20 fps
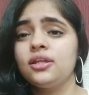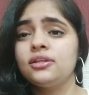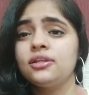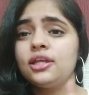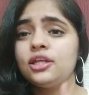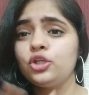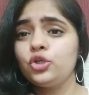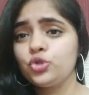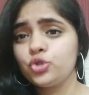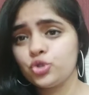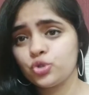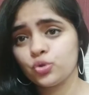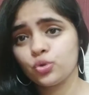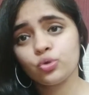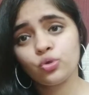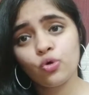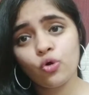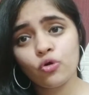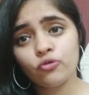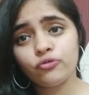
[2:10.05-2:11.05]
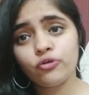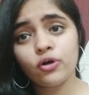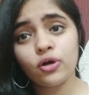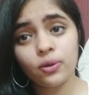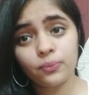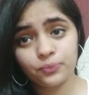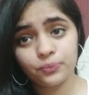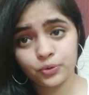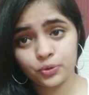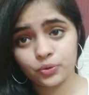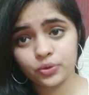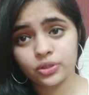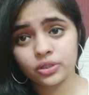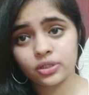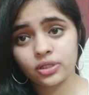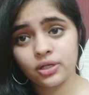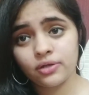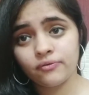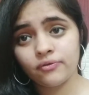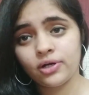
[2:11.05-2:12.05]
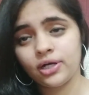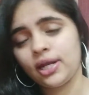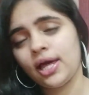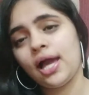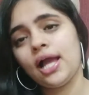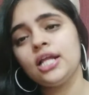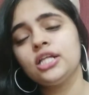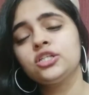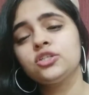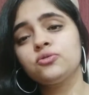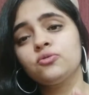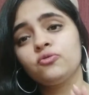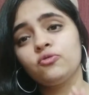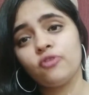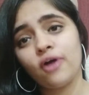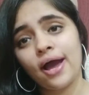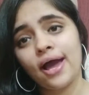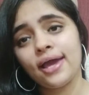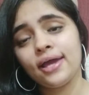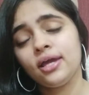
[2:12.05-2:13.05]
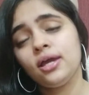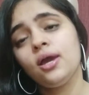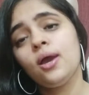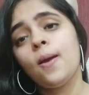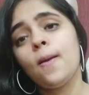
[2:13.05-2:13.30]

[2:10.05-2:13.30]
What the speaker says: then you should go for computer delivered IELTS. Why?